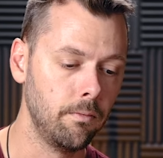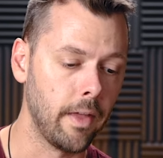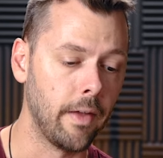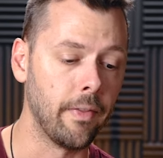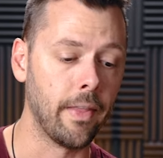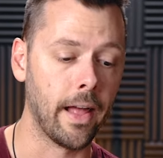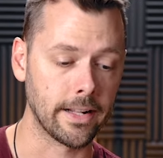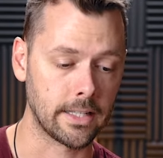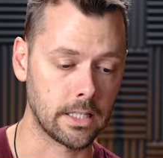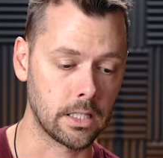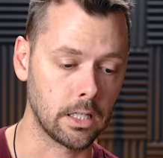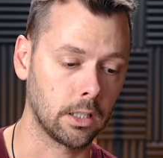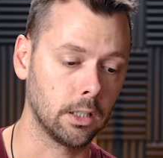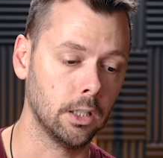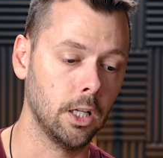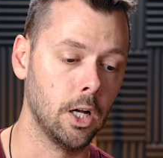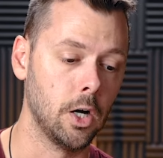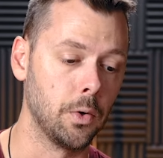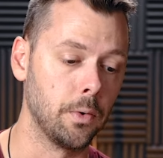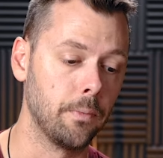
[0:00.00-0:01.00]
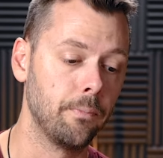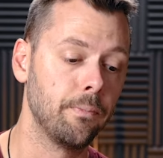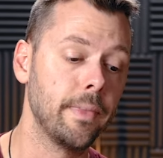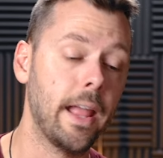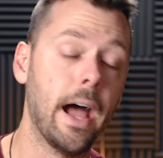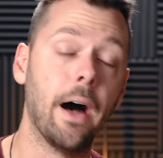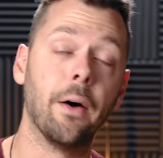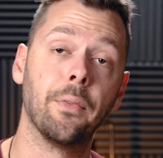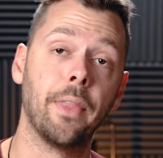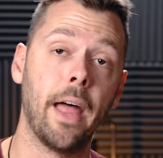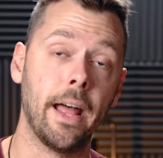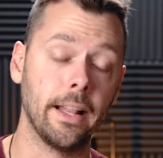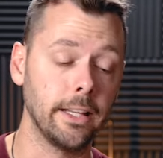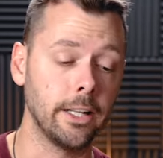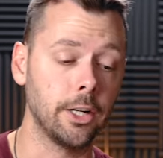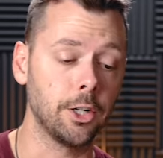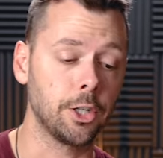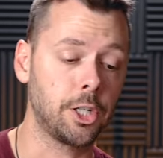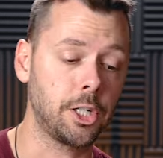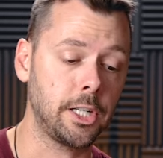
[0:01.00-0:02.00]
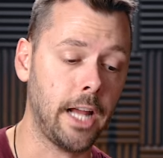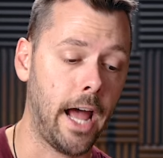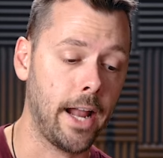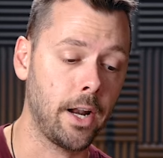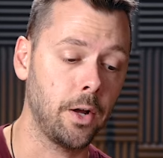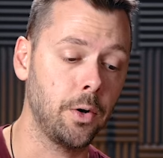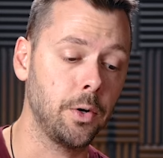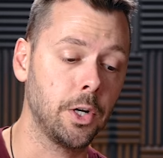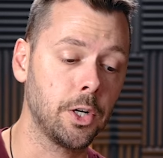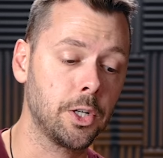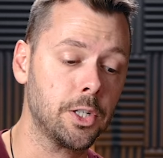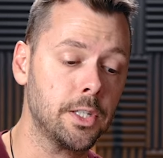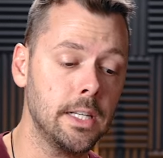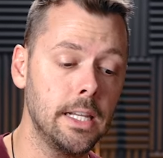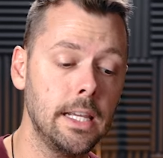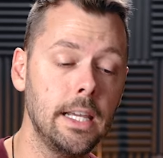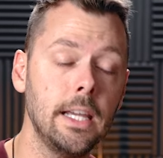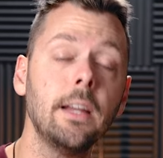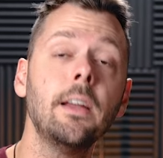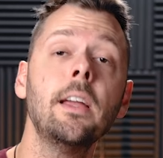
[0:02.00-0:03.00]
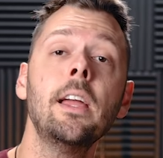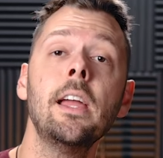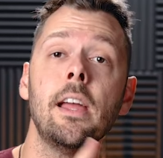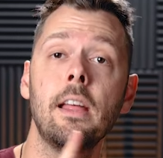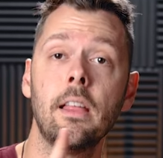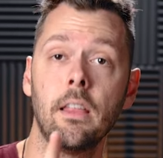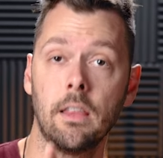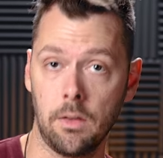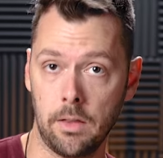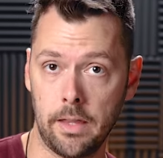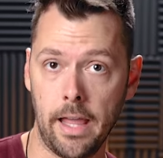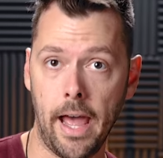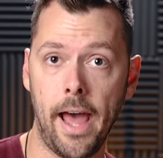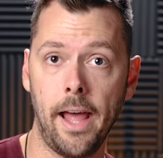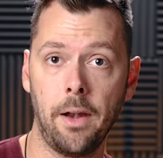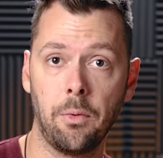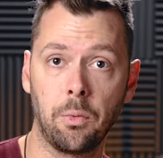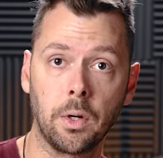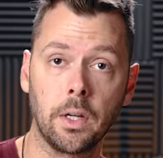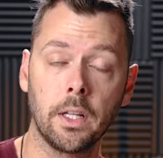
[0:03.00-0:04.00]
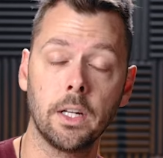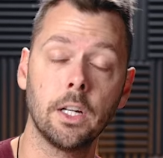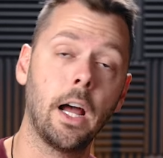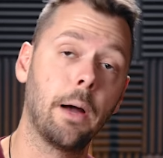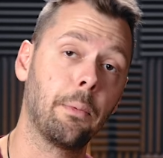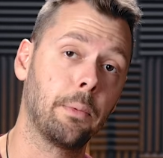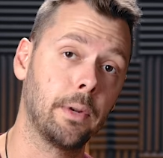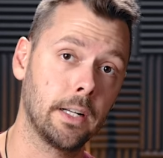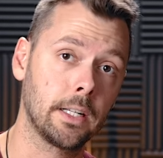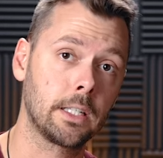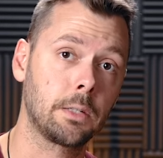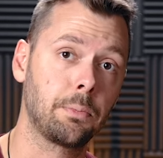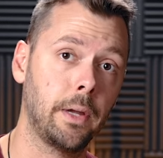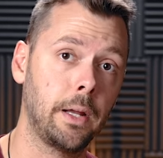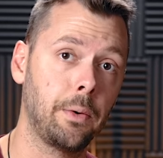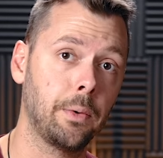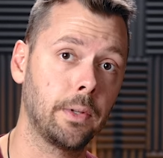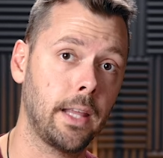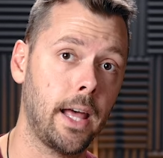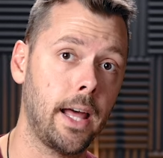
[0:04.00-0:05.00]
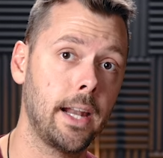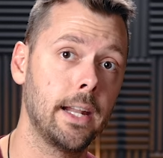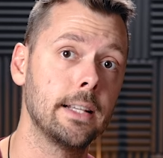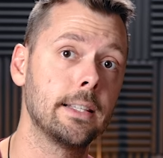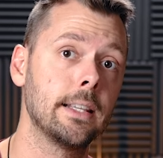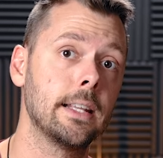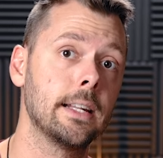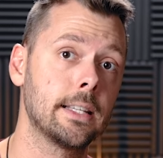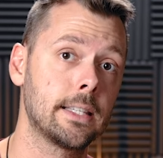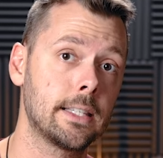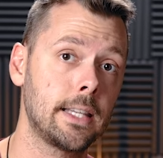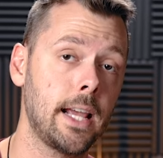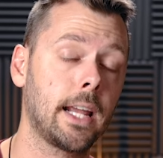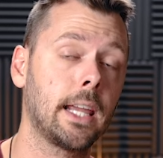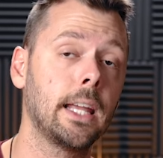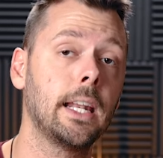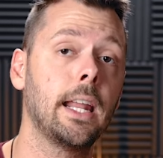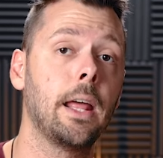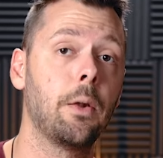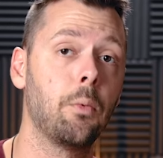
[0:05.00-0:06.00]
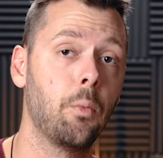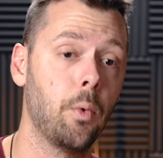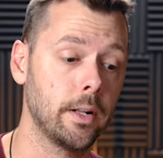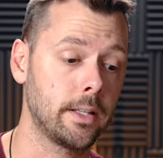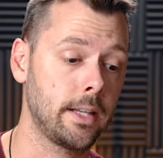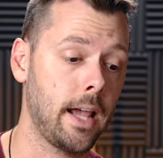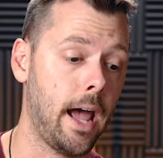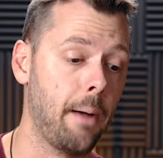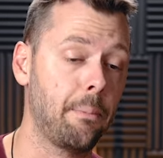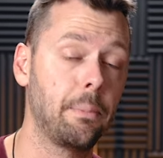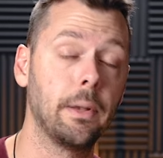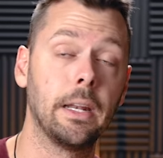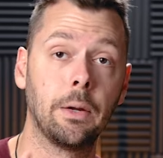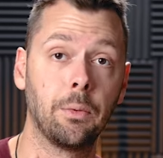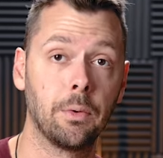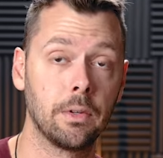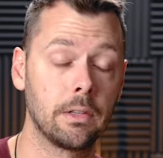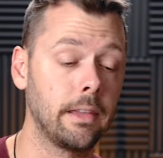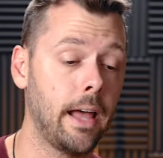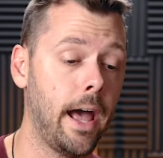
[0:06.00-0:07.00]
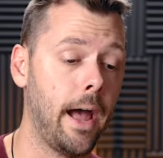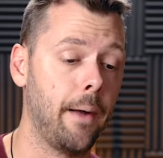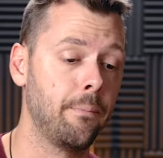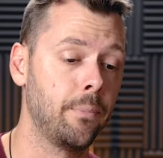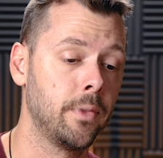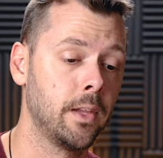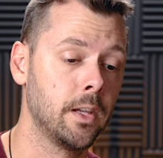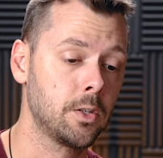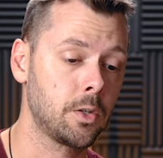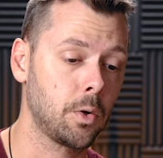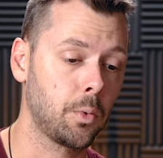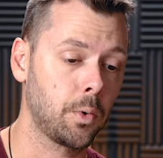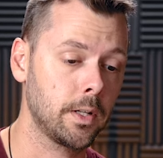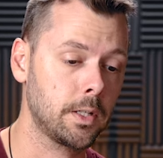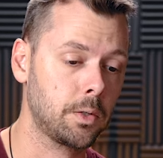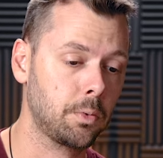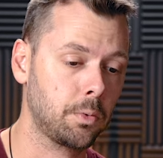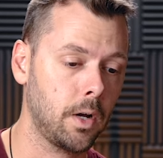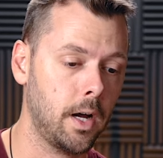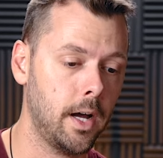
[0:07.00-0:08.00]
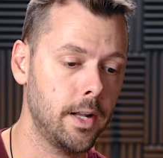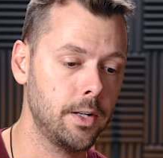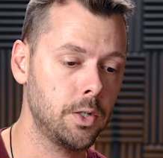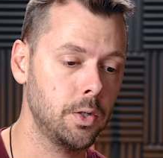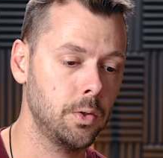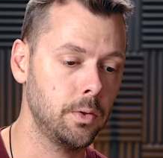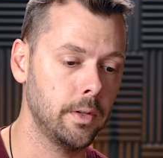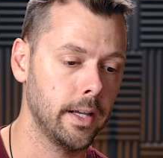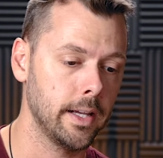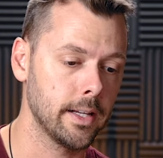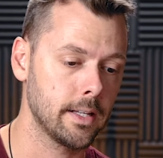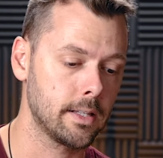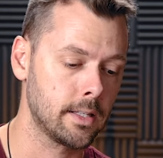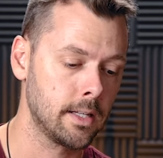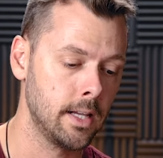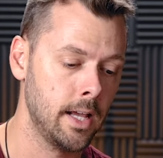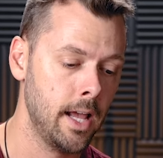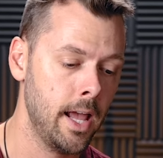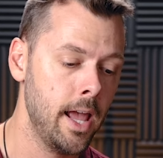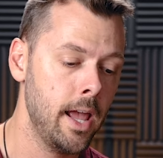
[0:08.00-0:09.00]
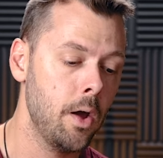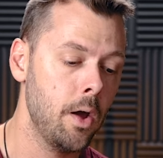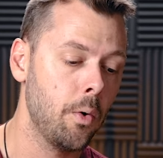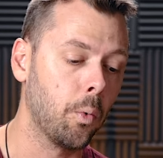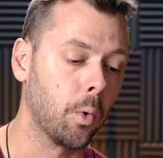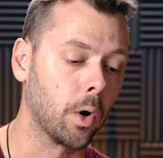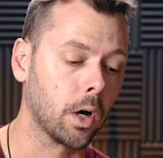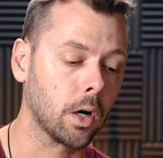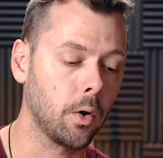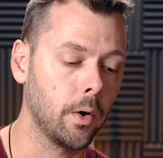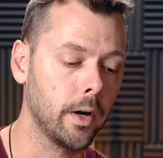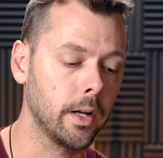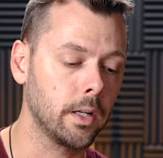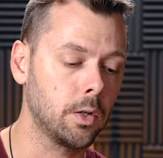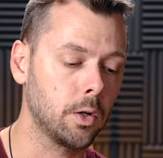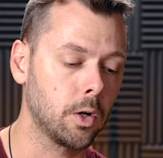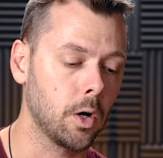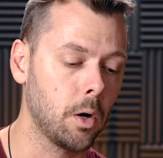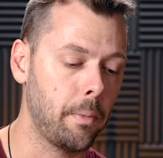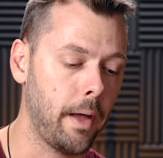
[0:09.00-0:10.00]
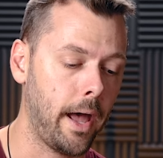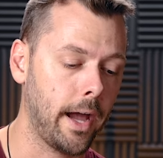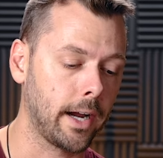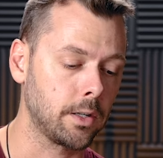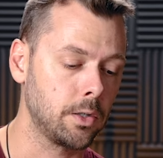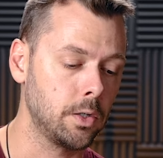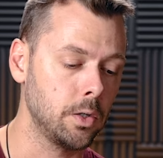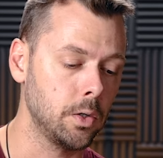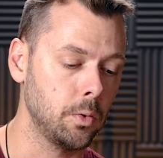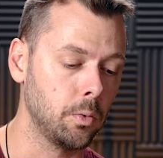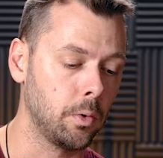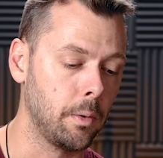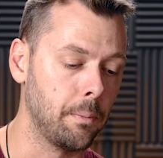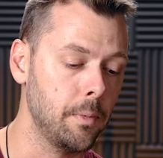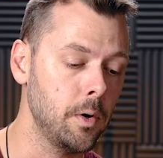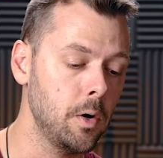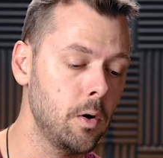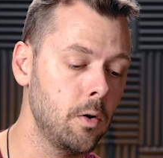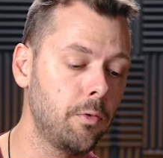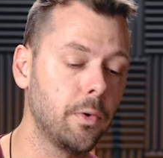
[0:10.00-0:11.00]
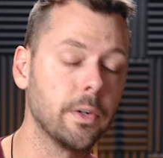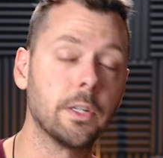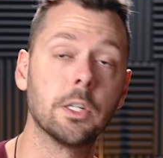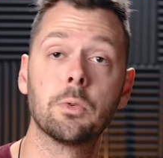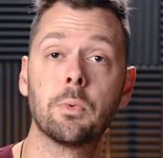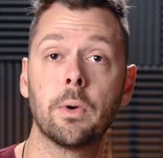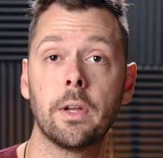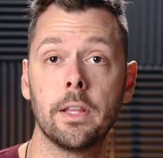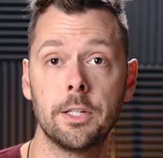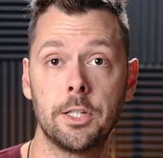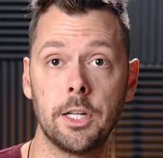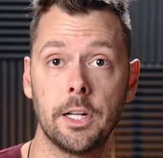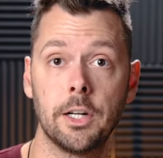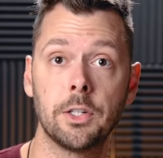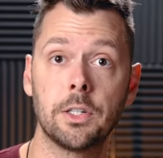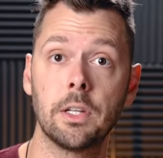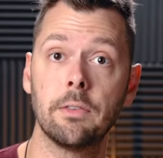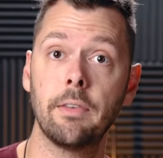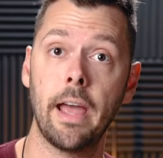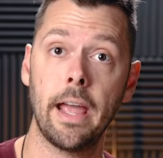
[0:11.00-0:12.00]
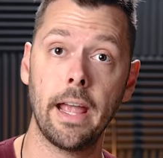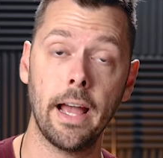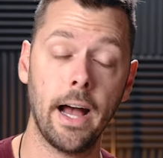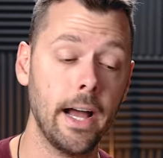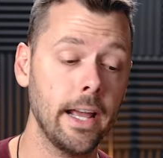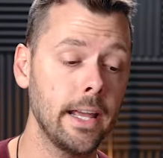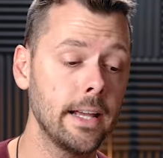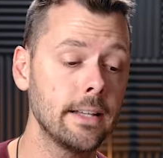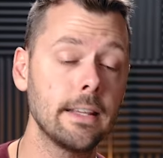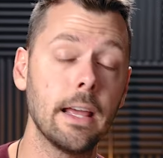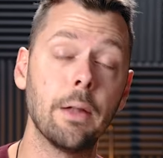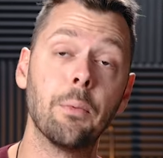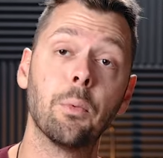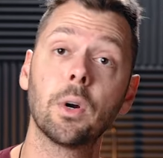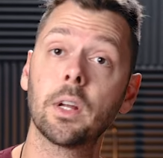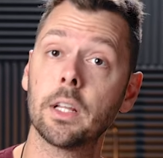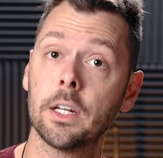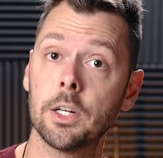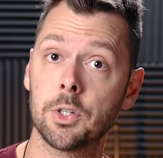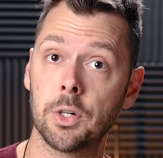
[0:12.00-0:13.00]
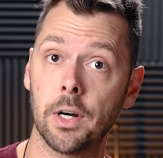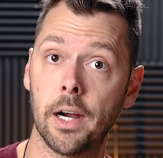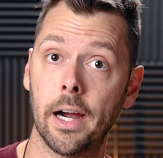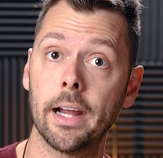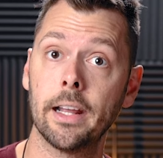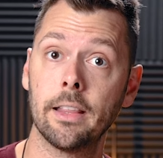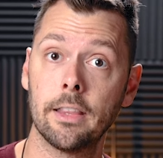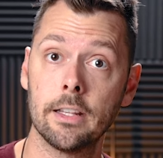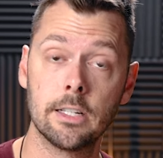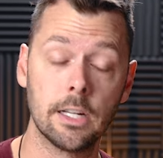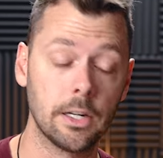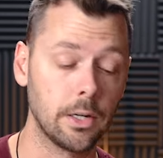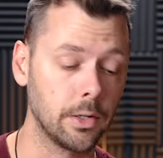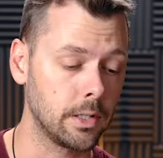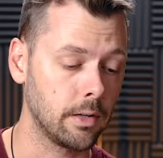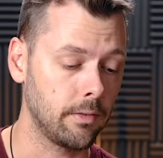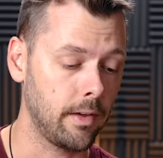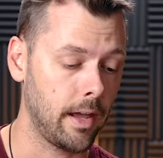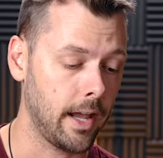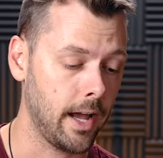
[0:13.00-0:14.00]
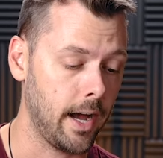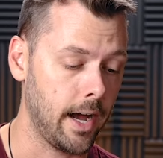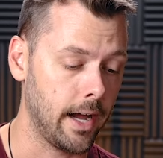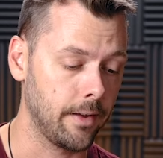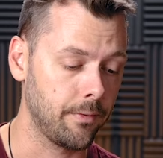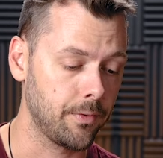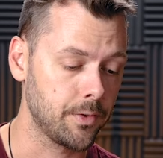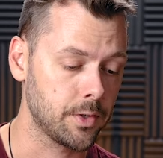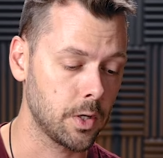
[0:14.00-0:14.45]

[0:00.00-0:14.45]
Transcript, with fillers: And that's the clone. Now, that little shadow you're seeing, that we're gonna, I'm gonna explain what that is in a second and what's happening with that. So let's undo this. We're going to go back to remove, which is where the generative A I is, and we're gonna try the generative A I.